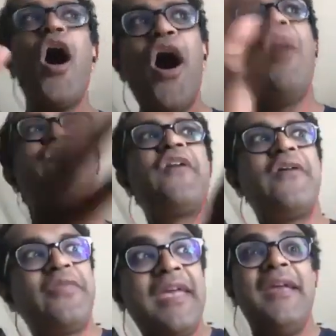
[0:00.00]
off
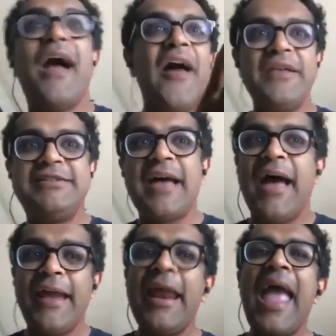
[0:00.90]
the other
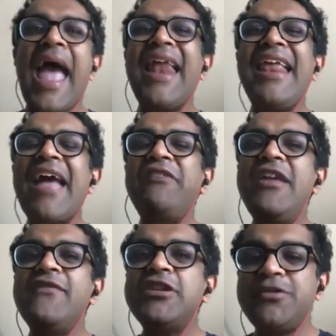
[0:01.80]
side and have
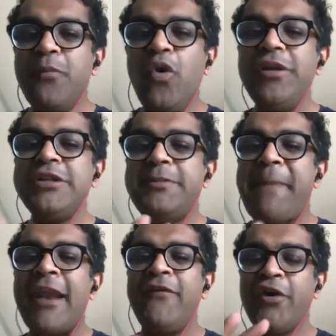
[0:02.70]
even the smallest
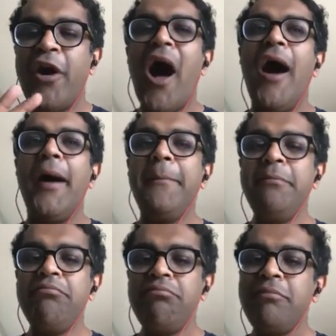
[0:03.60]
benefit or harm,
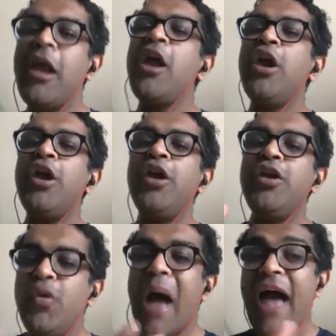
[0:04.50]

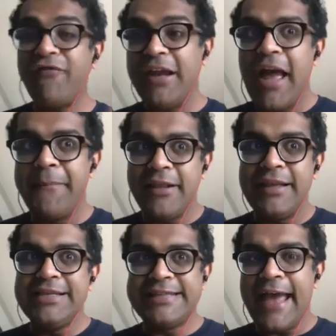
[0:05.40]
you have to come at
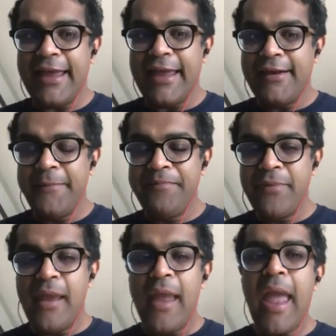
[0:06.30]
least second.
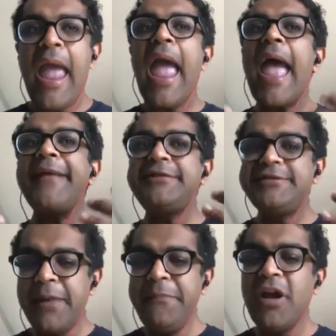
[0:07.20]
And
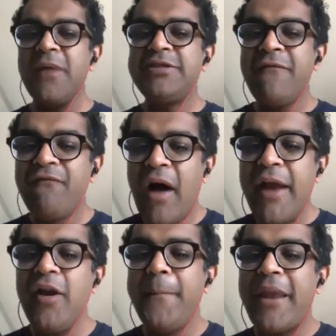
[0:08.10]
sometimes the
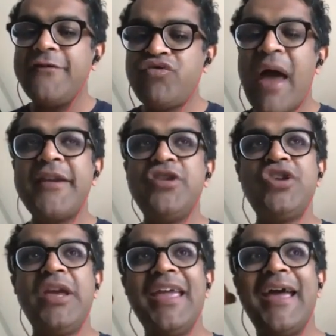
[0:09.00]
final bit of
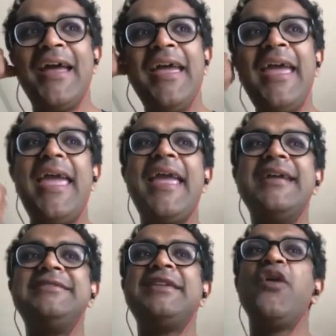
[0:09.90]
strategy here
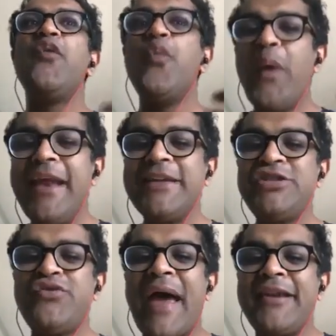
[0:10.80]
is winning
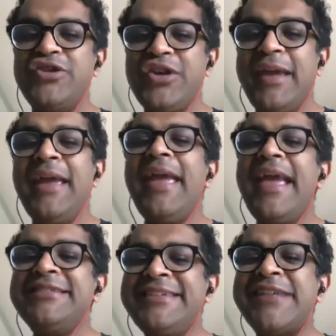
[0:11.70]
strategy
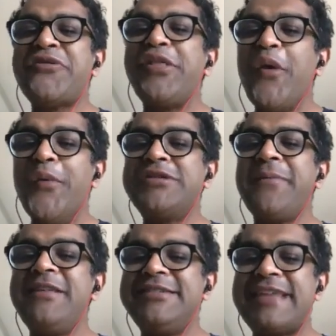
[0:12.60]
isn't necessarily always
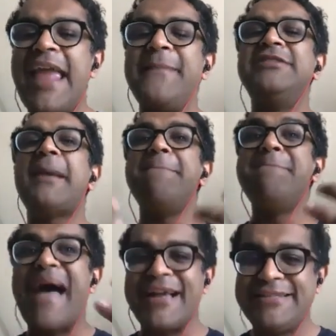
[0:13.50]
going to be the same as
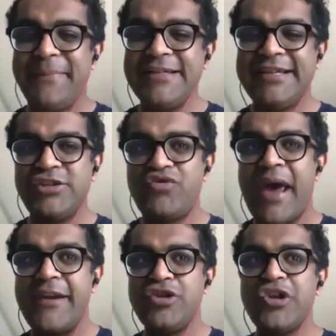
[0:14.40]
maximizing
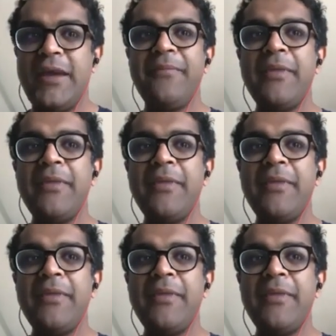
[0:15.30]
strategy.